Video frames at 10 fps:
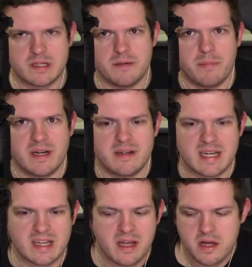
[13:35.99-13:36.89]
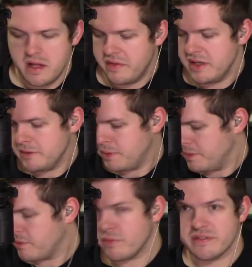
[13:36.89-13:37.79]
benefit, these
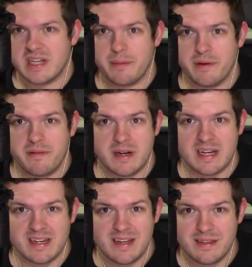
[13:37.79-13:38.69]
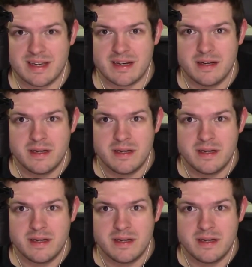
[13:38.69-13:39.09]
people will stop at fucking nothing.